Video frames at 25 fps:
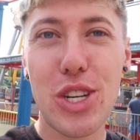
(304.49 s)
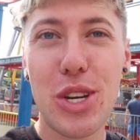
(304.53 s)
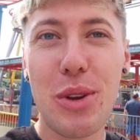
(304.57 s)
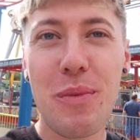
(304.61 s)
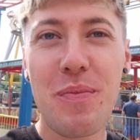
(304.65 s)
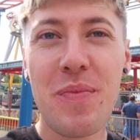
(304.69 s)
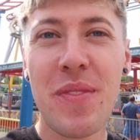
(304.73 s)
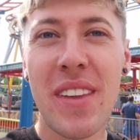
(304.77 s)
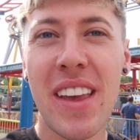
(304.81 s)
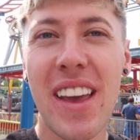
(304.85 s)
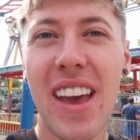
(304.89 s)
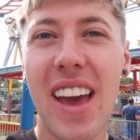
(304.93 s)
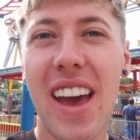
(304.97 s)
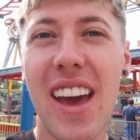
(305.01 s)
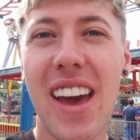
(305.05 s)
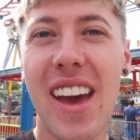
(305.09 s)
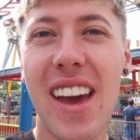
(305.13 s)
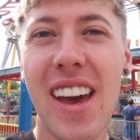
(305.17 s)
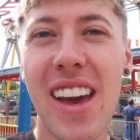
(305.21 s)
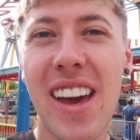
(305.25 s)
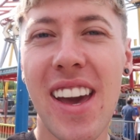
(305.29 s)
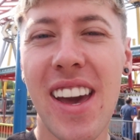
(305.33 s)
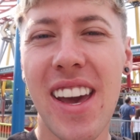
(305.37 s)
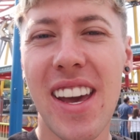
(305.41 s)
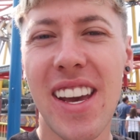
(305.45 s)

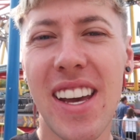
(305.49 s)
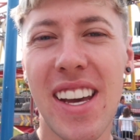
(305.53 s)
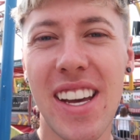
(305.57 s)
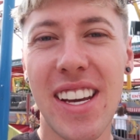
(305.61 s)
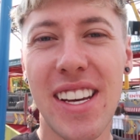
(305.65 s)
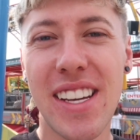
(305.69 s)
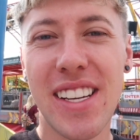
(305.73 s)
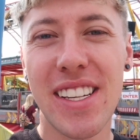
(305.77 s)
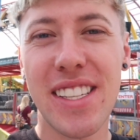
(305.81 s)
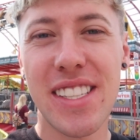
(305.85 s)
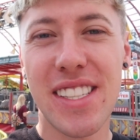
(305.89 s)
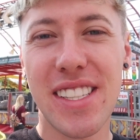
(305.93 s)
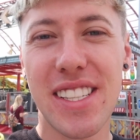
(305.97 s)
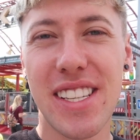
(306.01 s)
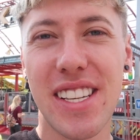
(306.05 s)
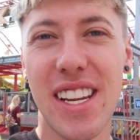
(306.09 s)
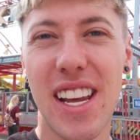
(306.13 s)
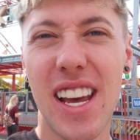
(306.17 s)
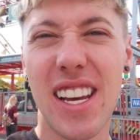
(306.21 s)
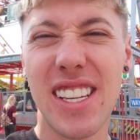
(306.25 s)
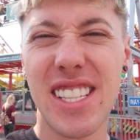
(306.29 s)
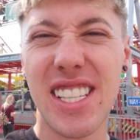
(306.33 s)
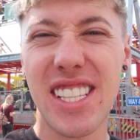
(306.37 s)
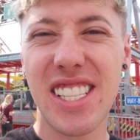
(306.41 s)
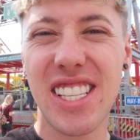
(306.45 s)
It is
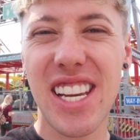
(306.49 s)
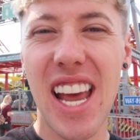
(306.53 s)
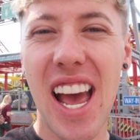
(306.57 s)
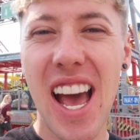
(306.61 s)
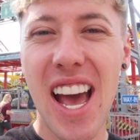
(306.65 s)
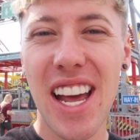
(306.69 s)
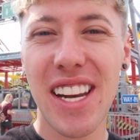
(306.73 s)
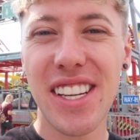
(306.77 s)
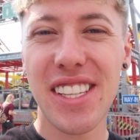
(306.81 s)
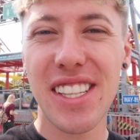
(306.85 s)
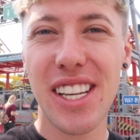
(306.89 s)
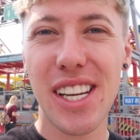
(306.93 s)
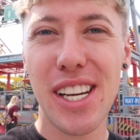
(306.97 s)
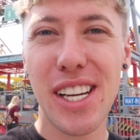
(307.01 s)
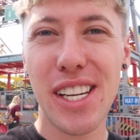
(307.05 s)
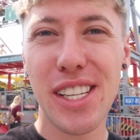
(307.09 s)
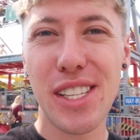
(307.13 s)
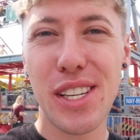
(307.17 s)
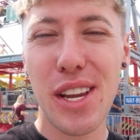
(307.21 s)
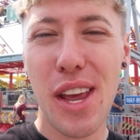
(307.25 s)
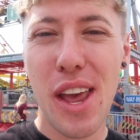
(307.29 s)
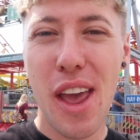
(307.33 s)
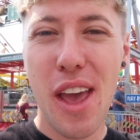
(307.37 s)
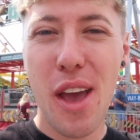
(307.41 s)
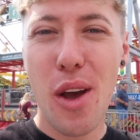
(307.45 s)
a
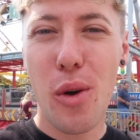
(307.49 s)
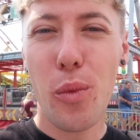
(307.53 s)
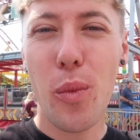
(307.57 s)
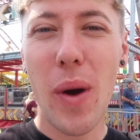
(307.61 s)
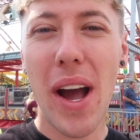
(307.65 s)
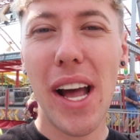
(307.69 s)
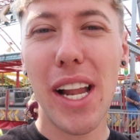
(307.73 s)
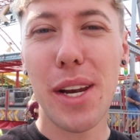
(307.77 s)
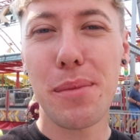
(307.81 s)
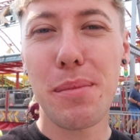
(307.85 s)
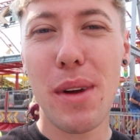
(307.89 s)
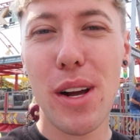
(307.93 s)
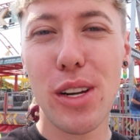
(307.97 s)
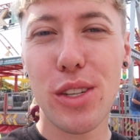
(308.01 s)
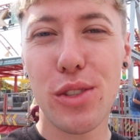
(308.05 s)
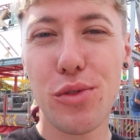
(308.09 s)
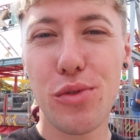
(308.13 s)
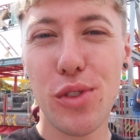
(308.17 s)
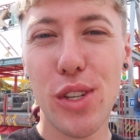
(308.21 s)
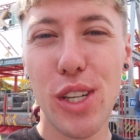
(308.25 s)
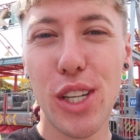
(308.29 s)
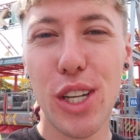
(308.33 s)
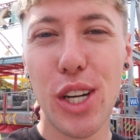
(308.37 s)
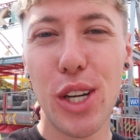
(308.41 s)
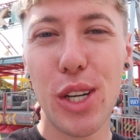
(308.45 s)
standard wild mouse
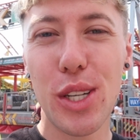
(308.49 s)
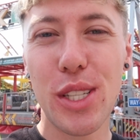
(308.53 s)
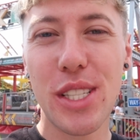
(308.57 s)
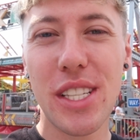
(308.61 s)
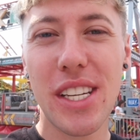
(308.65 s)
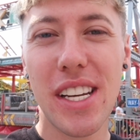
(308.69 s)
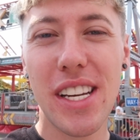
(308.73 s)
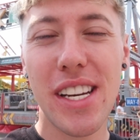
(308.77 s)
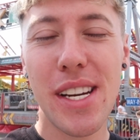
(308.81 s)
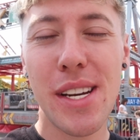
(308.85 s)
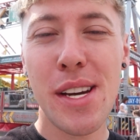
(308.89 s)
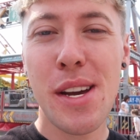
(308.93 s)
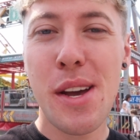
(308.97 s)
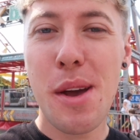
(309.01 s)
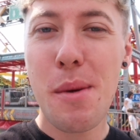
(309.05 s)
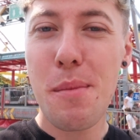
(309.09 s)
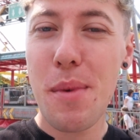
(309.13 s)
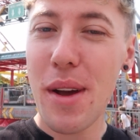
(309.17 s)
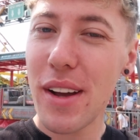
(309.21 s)
roller coaster,